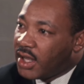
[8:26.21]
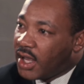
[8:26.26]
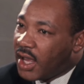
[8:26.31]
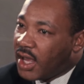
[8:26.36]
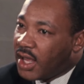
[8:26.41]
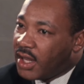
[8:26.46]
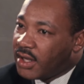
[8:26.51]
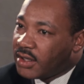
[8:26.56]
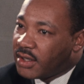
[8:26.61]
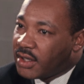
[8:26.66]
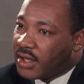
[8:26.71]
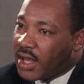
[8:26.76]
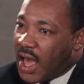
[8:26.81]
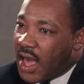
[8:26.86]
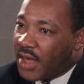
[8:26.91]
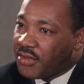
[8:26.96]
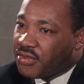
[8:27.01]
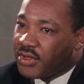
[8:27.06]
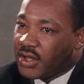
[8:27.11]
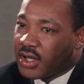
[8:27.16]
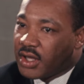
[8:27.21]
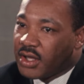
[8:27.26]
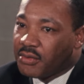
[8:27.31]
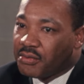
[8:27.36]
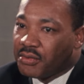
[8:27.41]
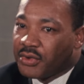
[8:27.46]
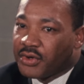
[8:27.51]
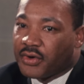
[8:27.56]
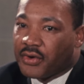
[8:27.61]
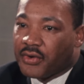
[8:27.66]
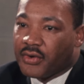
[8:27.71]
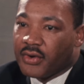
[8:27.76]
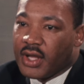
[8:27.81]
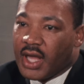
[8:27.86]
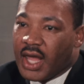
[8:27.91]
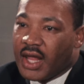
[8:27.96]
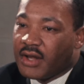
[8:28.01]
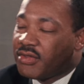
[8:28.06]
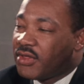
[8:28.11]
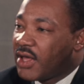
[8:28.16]
and I think it would
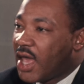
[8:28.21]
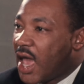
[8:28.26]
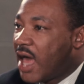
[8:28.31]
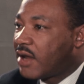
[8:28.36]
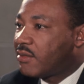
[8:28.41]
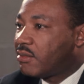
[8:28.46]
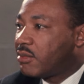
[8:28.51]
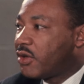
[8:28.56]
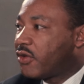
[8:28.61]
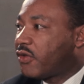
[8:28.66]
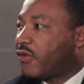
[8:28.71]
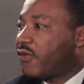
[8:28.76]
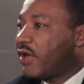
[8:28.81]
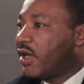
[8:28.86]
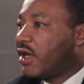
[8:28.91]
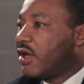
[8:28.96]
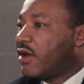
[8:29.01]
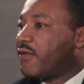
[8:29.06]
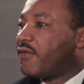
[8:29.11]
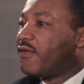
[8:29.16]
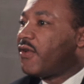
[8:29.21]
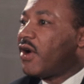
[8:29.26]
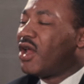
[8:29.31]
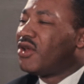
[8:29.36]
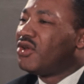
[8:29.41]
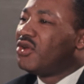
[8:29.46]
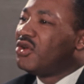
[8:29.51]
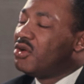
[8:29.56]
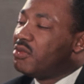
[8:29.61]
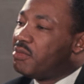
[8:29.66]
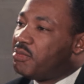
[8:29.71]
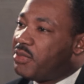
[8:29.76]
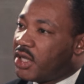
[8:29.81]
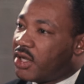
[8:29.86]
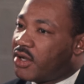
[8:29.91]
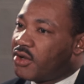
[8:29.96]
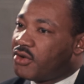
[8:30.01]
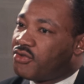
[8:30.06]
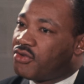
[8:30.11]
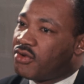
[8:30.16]
create the atmosphere for new
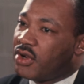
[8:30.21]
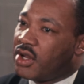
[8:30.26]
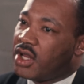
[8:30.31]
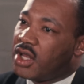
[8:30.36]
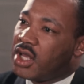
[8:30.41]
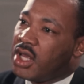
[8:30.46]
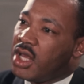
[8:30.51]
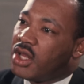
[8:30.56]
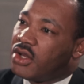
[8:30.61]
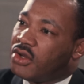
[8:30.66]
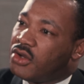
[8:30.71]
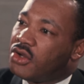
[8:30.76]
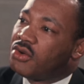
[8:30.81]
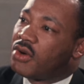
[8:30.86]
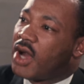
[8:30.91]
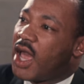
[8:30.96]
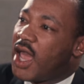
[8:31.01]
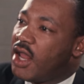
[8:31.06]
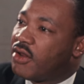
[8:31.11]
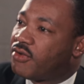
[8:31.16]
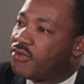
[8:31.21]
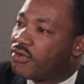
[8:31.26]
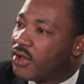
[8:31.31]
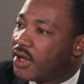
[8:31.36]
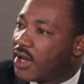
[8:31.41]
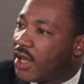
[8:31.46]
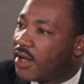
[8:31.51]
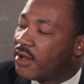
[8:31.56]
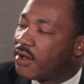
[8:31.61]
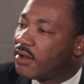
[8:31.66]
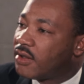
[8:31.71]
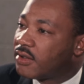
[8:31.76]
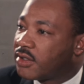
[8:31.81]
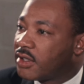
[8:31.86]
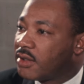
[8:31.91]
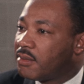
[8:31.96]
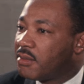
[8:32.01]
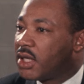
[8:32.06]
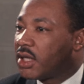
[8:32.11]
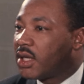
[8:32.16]
bigotry, new hatred, and
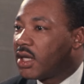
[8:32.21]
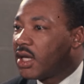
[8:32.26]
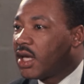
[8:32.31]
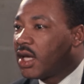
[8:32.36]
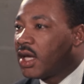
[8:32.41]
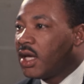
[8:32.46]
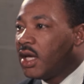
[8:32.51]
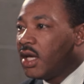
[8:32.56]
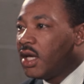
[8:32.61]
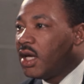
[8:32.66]
ultimately